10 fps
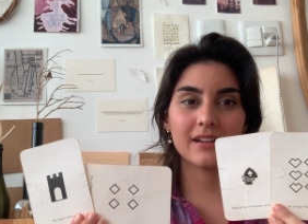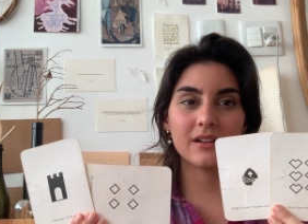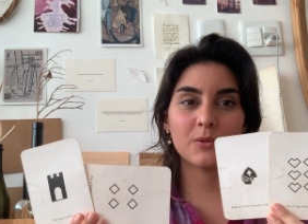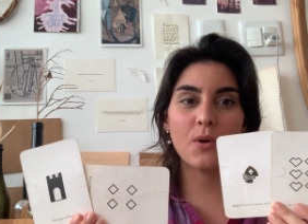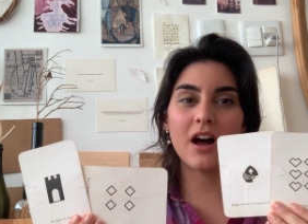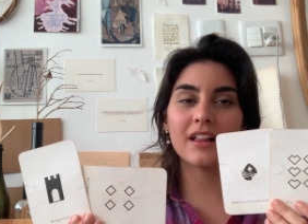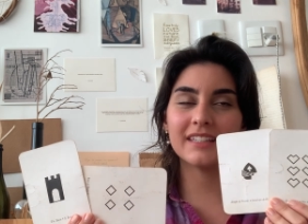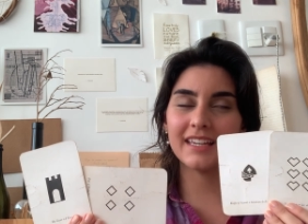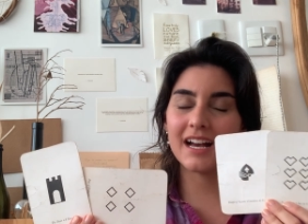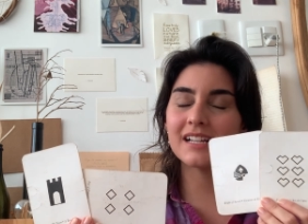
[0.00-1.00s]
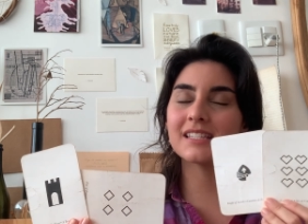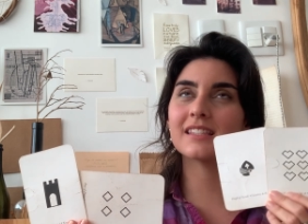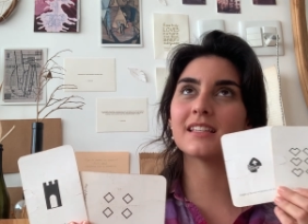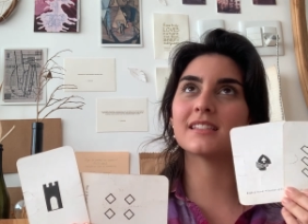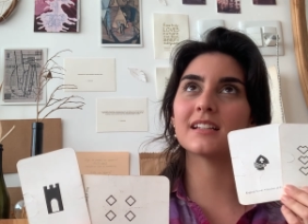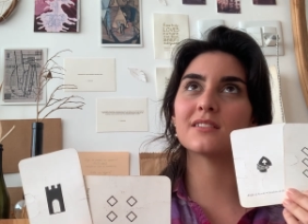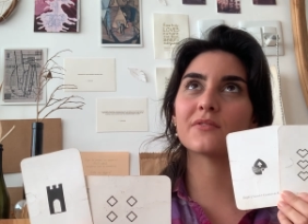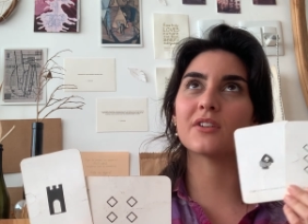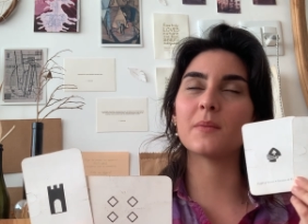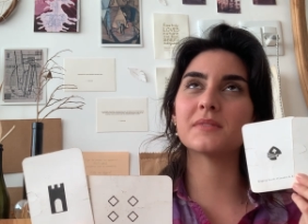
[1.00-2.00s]
well, yes, the 6
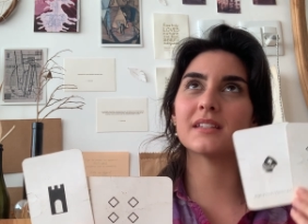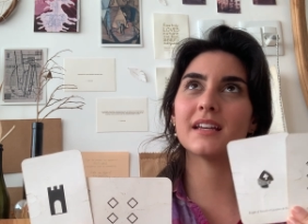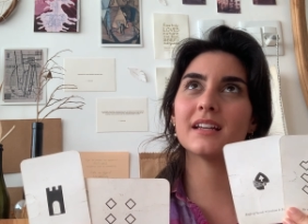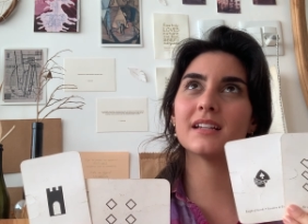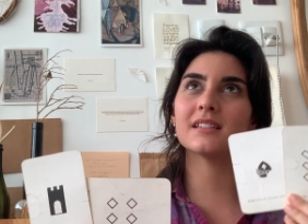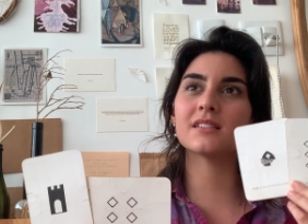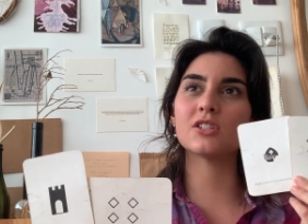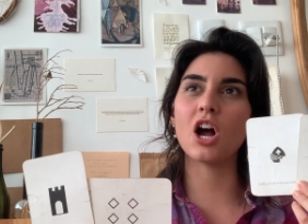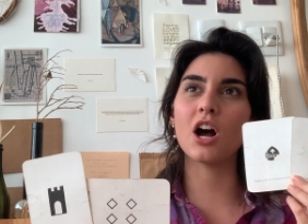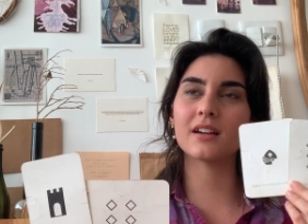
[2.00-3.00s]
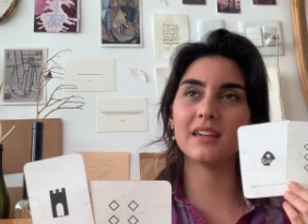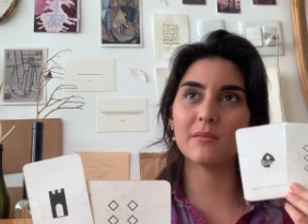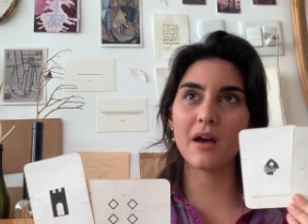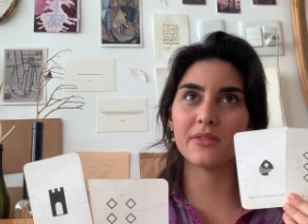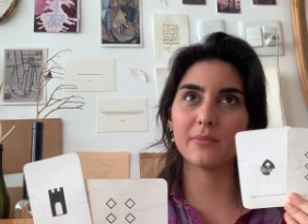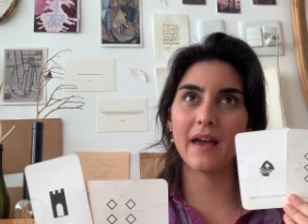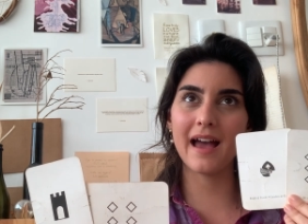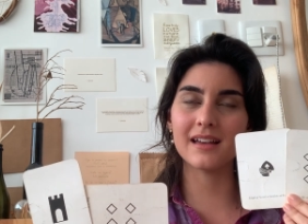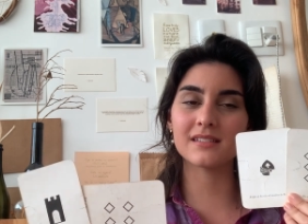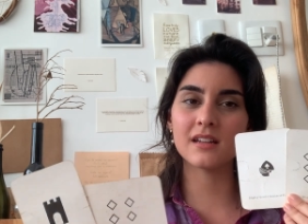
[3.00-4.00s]
of Cups is talking about the
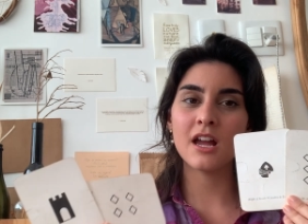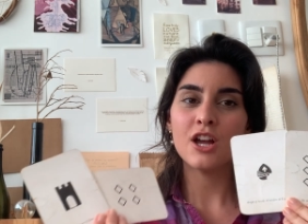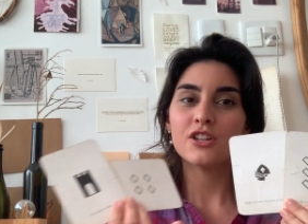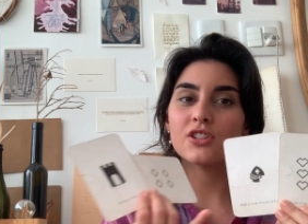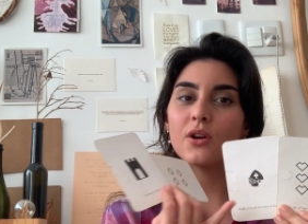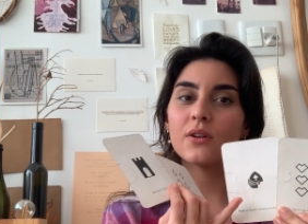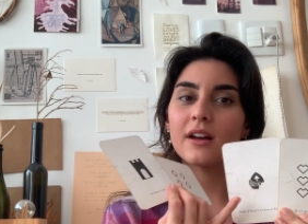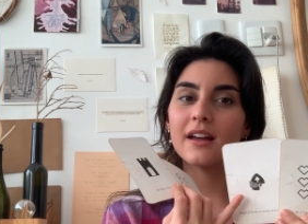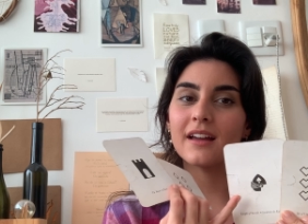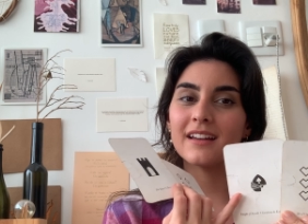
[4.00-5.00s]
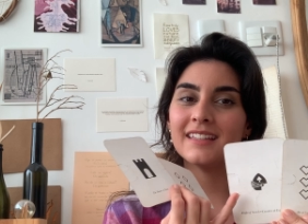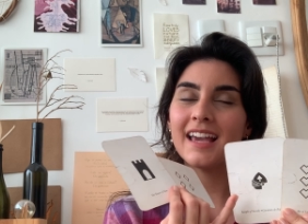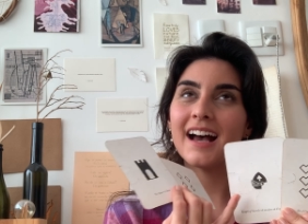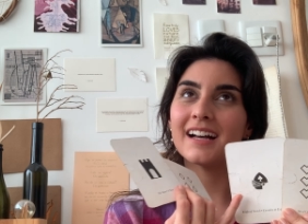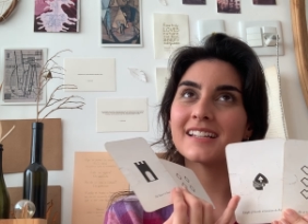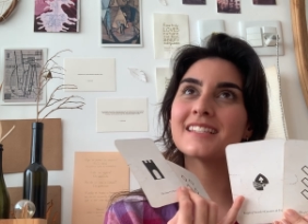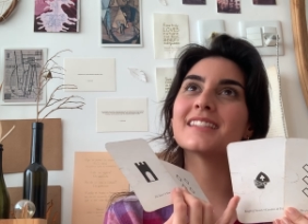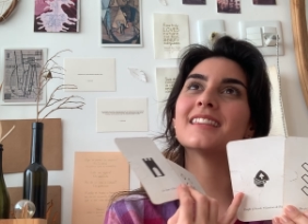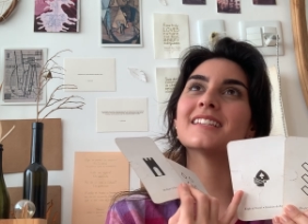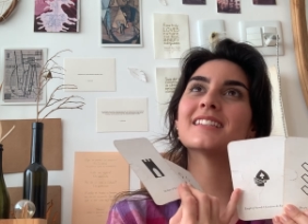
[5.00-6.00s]
past. So yes,
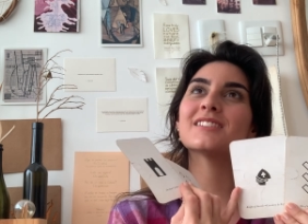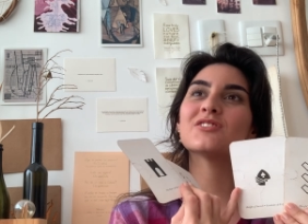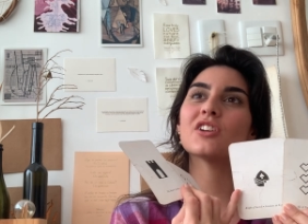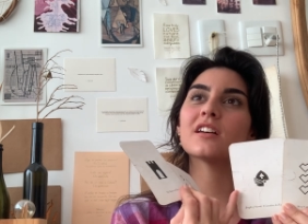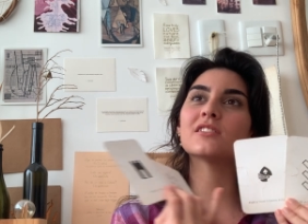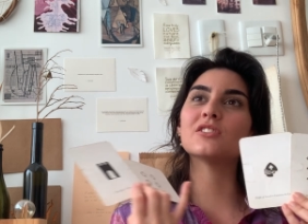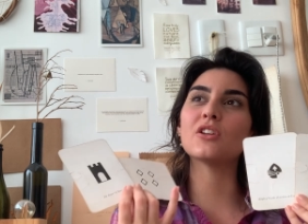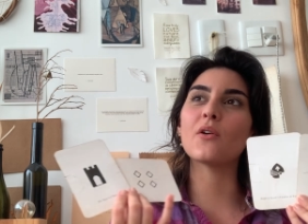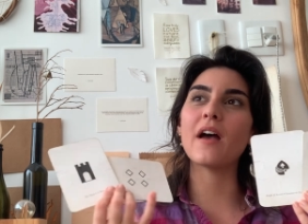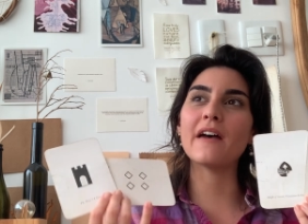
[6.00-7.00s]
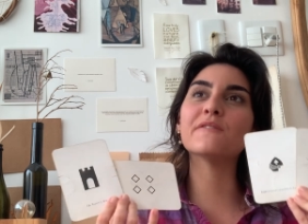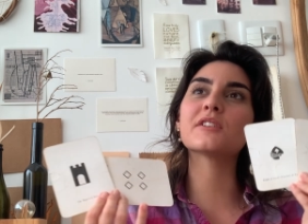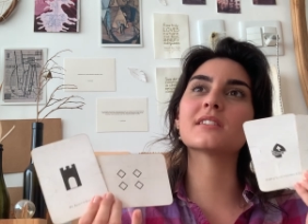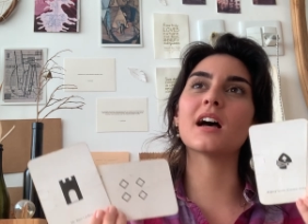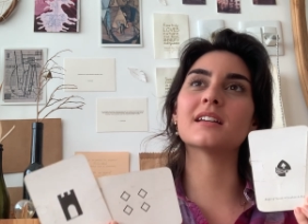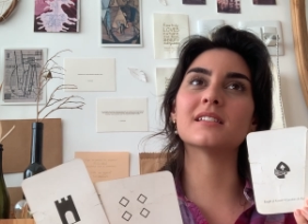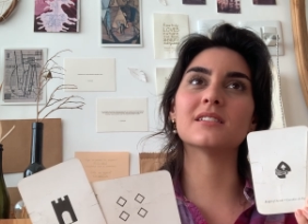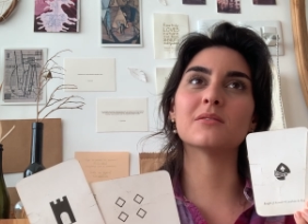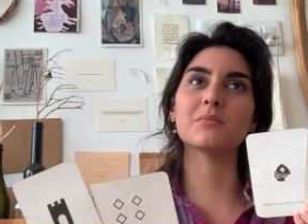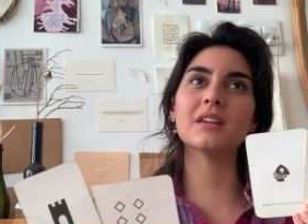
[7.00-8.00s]
this is just, emphasizing
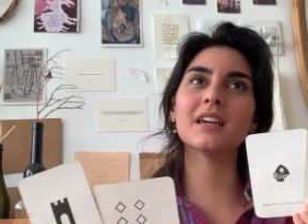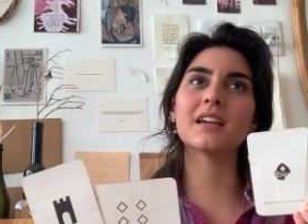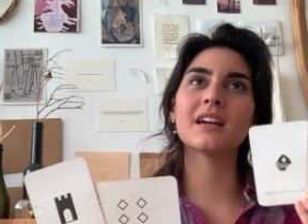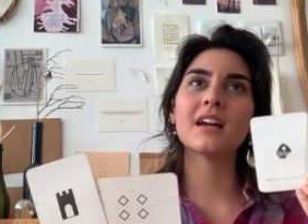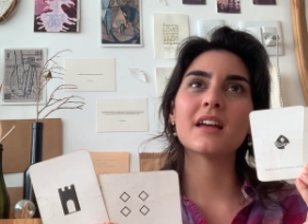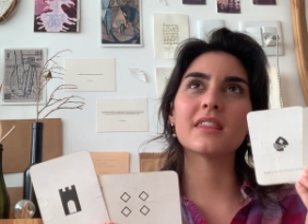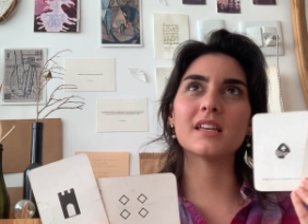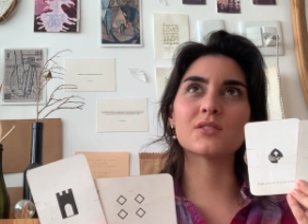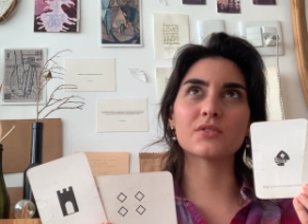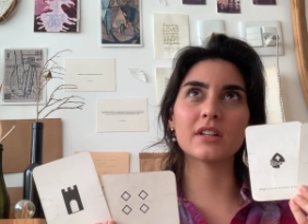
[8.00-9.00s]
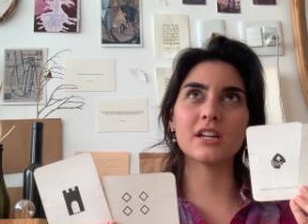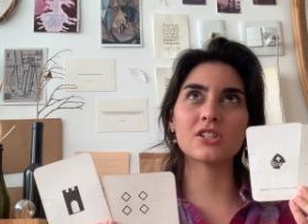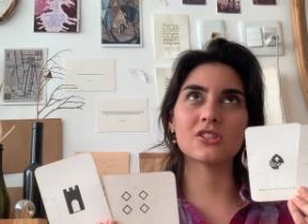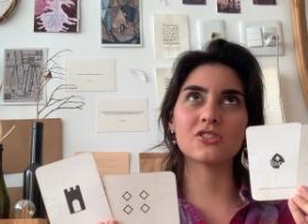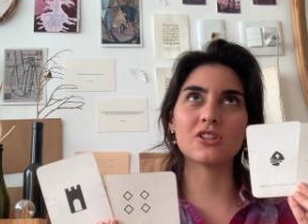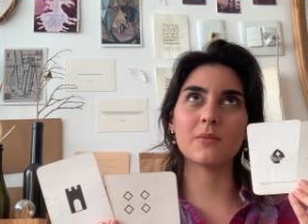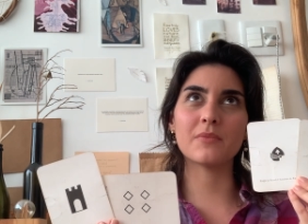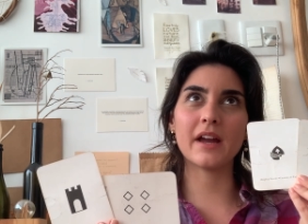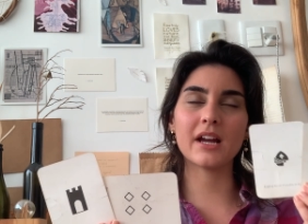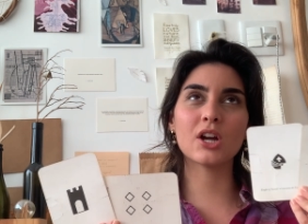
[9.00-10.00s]
to me this relationship
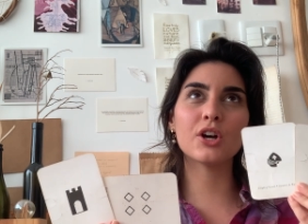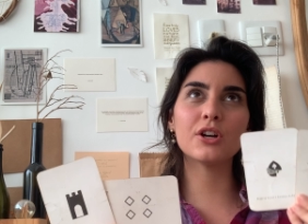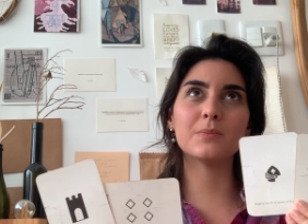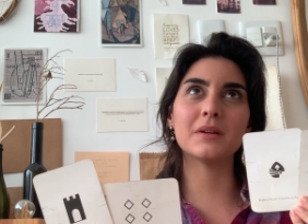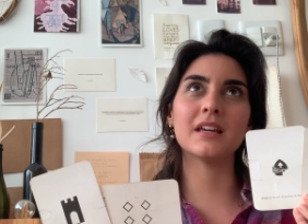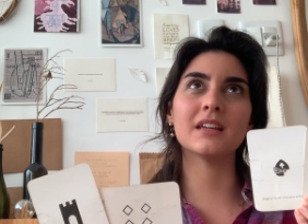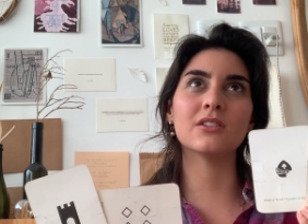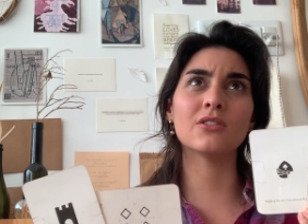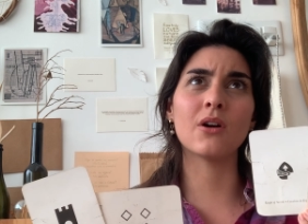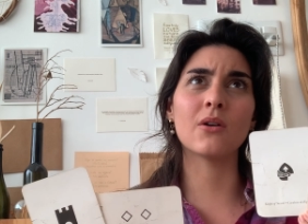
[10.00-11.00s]
that could be,